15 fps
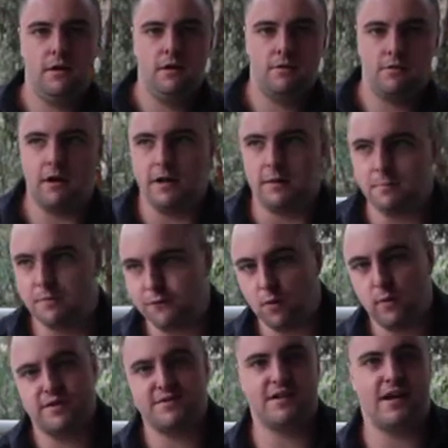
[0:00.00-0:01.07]
Right, before
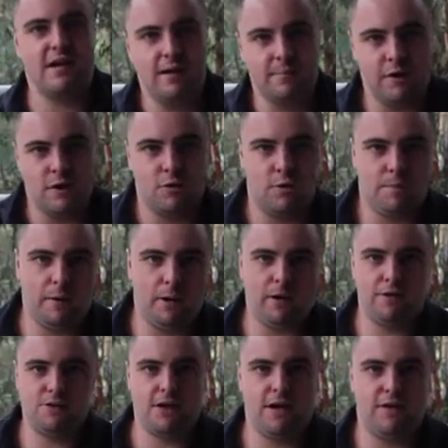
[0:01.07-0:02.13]
we start, I'm going to
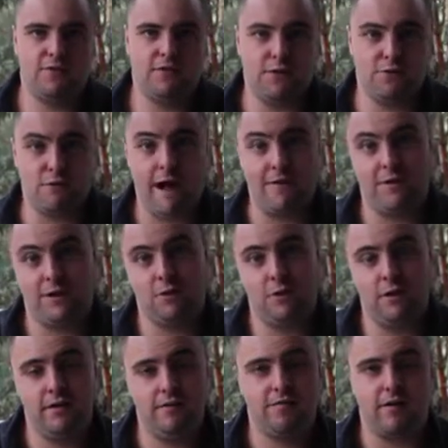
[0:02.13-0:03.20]
apologise for the traffic
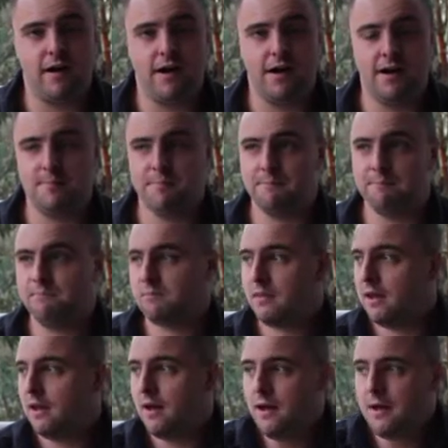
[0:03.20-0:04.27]
noise.
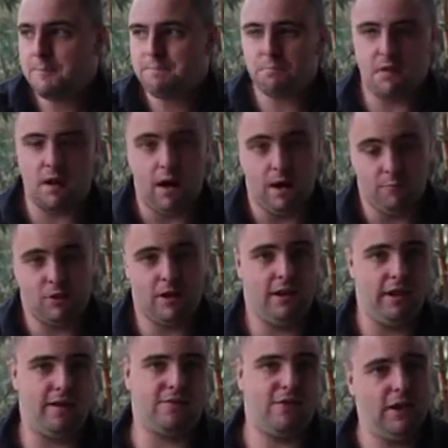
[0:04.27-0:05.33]
I'm
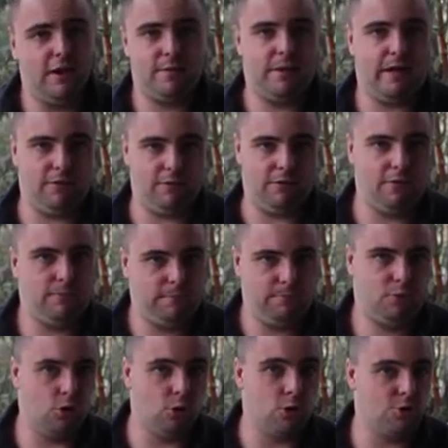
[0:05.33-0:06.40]
really excited about the
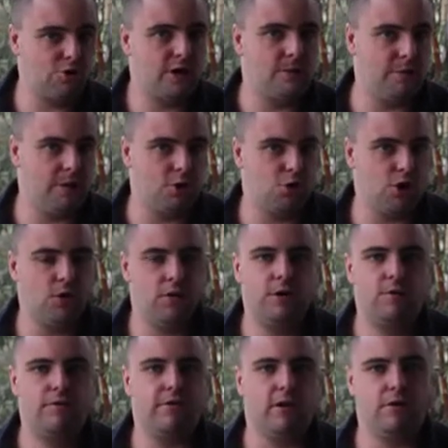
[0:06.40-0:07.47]
torch that I'm going to show
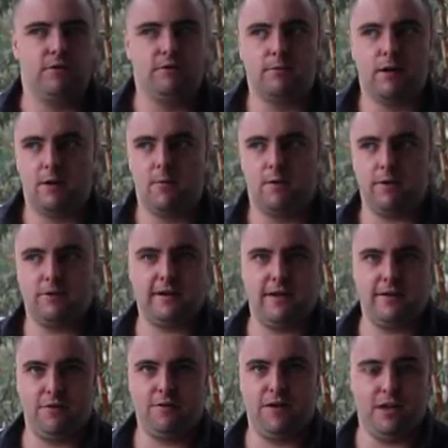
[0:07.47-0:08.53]
you, so I wanted to
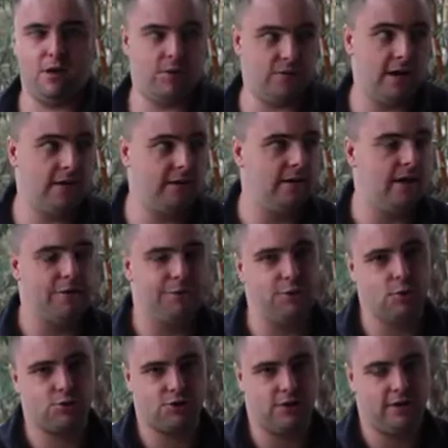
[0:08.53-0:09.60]
get this video done.
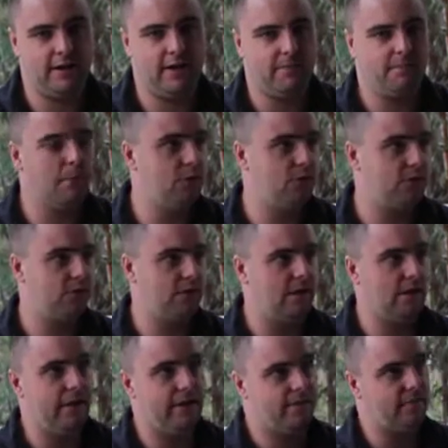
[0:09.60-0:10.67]
Unfortunately, most of the
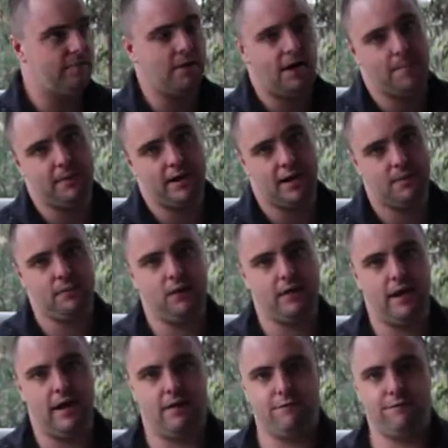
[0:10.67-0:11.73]
lights in my apartment
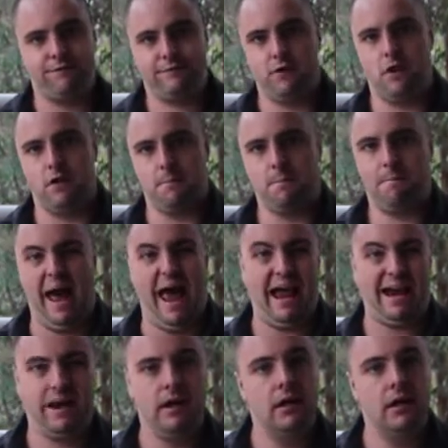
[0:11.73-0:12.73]
have gone bang,